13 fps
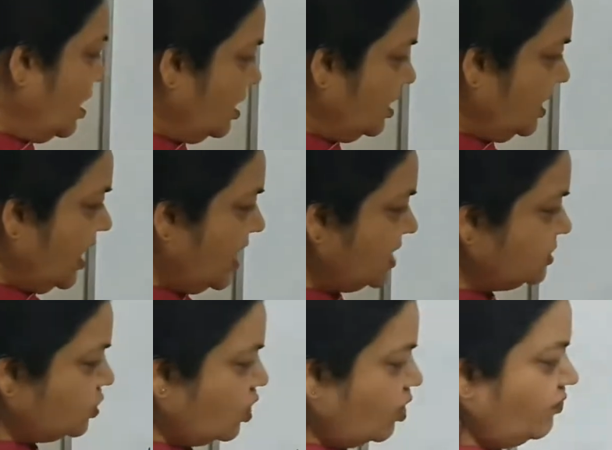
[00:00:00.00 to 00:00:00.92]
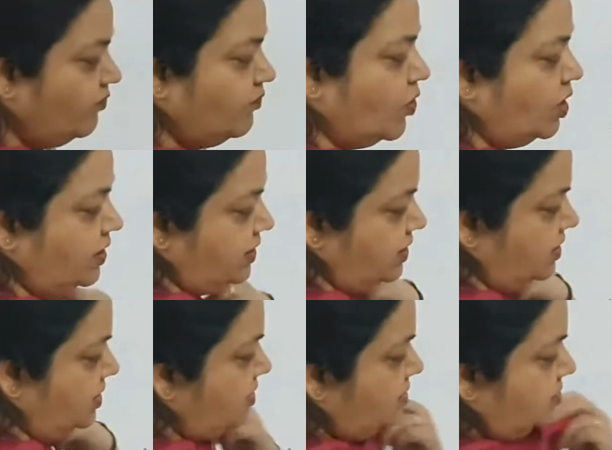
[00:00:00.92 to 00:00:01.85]
A glass of
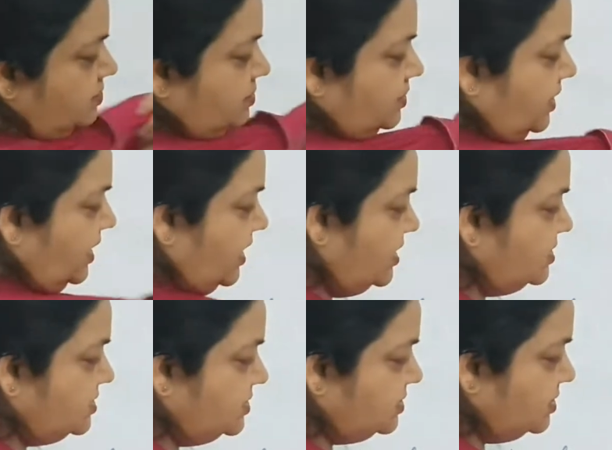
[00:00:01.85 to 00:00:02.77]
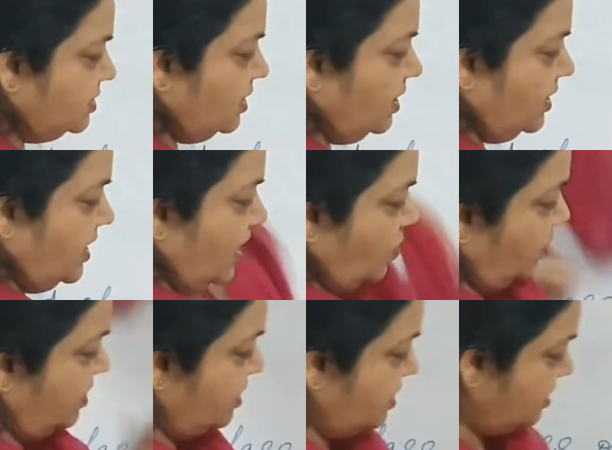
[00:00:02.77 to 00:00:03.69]
water is Now
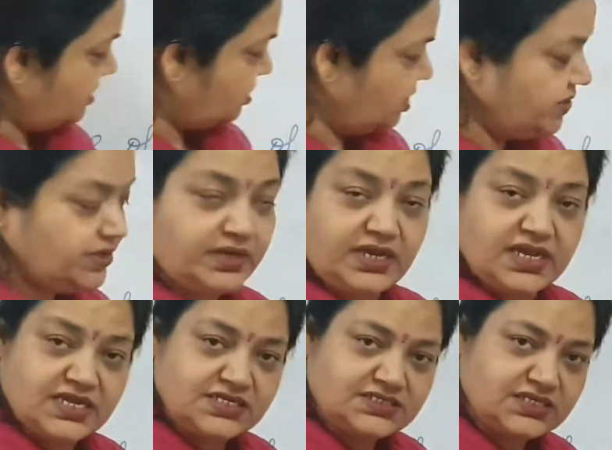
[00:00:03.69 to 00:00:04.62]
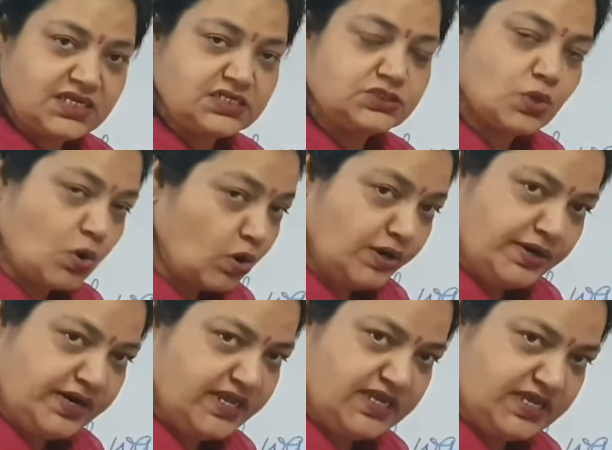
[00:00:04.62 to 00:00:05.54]
here children, is
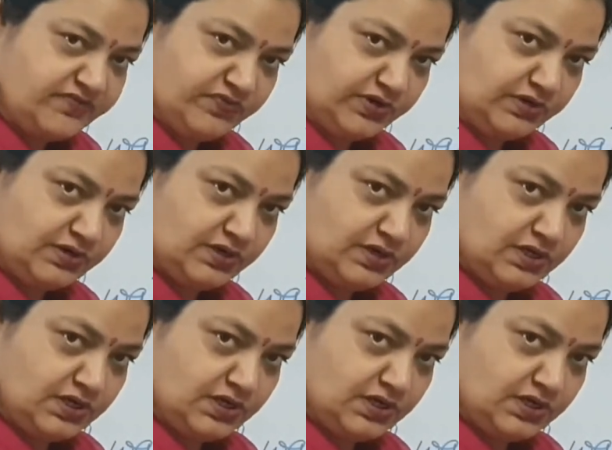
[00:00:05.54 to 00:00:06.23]
already given.